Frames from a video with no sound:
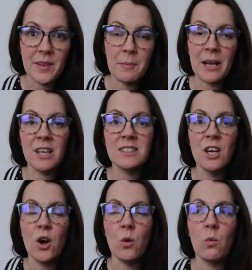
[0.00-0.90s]
Because
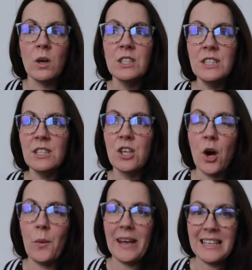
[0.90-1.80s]
once you
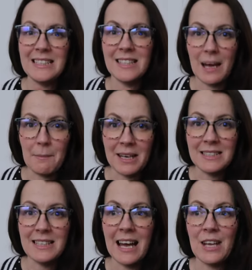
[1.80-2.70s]
go into that
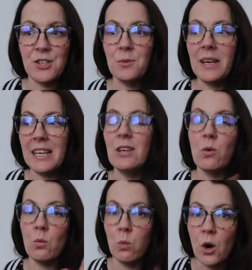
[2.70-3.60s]
mindset and you eat
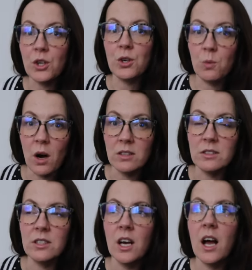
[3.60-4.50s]
what you
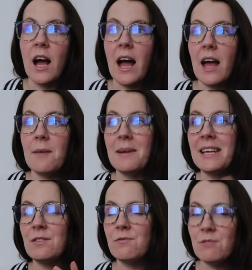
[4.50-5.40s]
want,
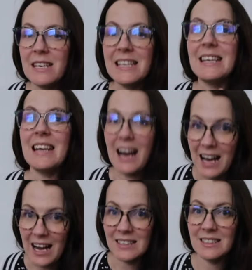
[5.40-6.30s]
it's really
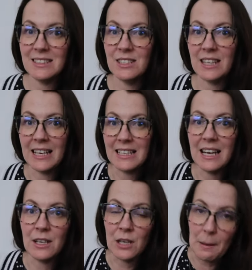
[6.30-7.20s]
hard to
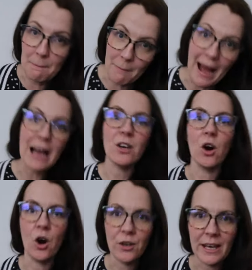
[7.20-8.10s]
like get back
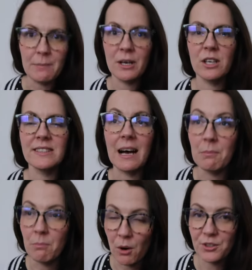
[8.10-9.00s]
on it, because
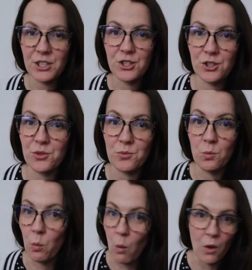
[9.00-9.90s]
our body just
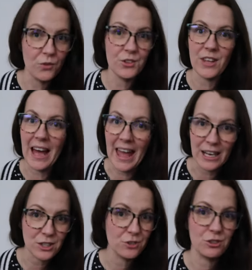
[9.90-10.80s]
wants that
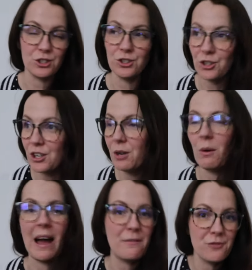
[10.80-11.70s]
extra sugar,
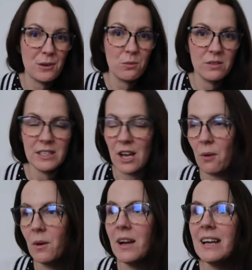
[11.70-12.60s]
whatever, you
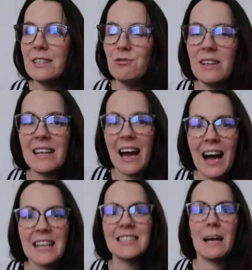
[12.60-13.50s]
know. It's really
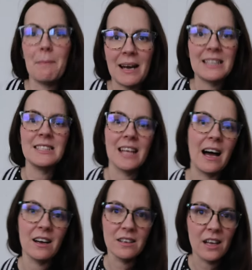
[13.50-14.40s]
hard to get back into
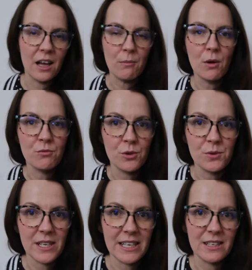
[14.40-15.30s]
that
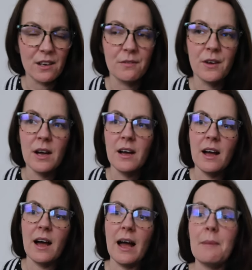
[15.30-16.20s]
routine
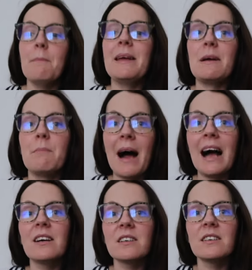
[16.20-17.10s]
of being
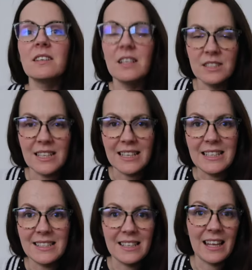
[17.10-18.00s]
back to
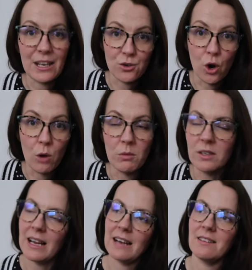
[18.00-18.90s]
eating like
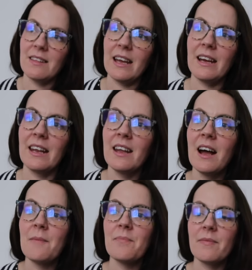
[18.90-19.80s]
normal kind of thing. And
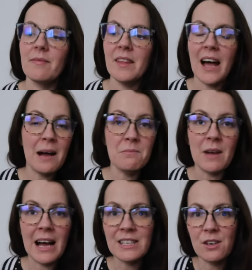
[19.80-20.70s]

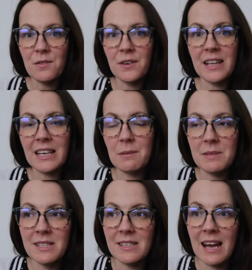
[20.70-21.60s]
I don't feel like I'm
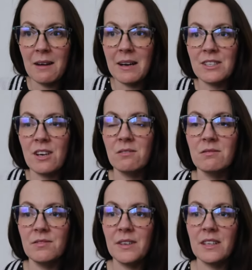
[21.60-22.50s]
missing out. I
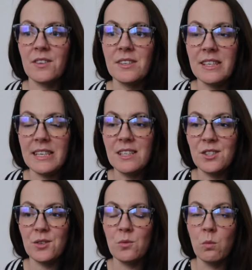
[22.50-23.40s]
don't feel the need
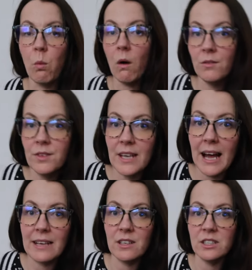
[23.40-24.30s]
to want
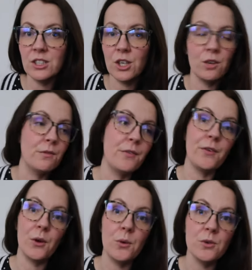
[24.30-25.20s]
kind of a certain
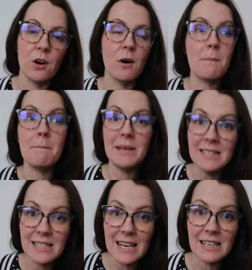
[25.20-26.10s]
food or
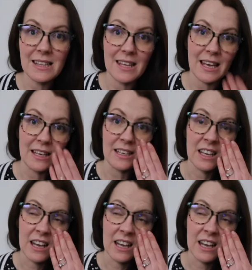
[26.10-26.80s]
missing anything.